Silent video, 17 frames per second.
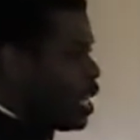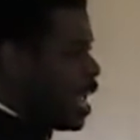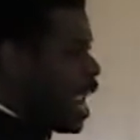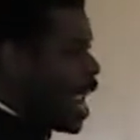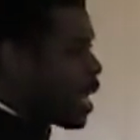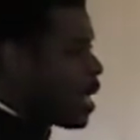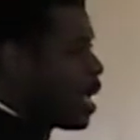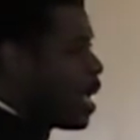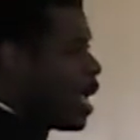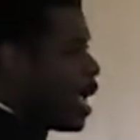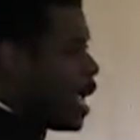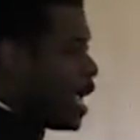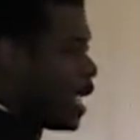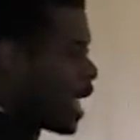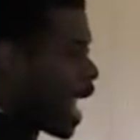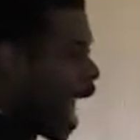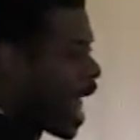did.
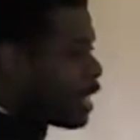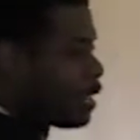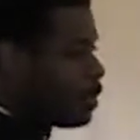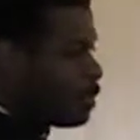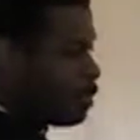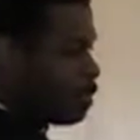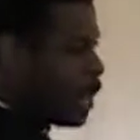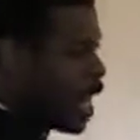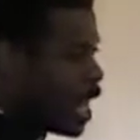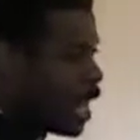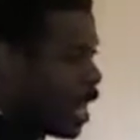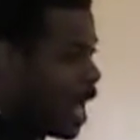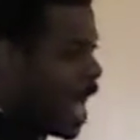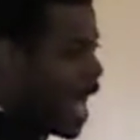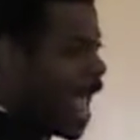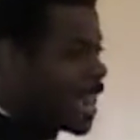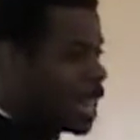He got Peter
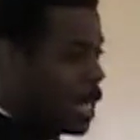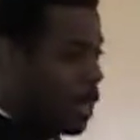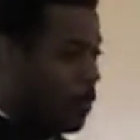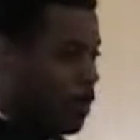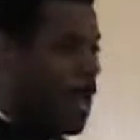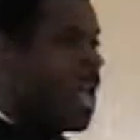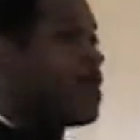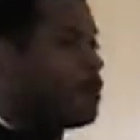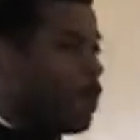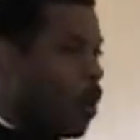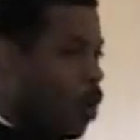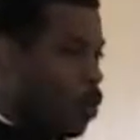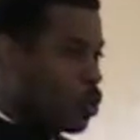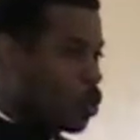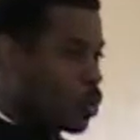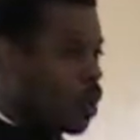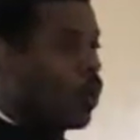at the
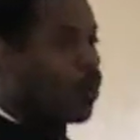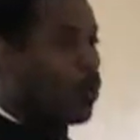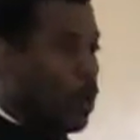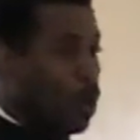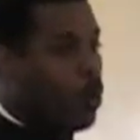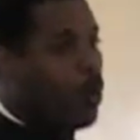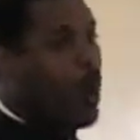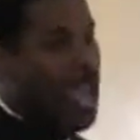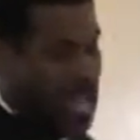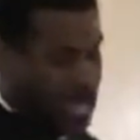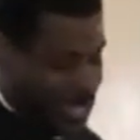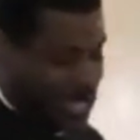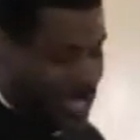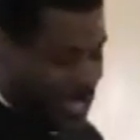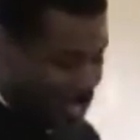people's request.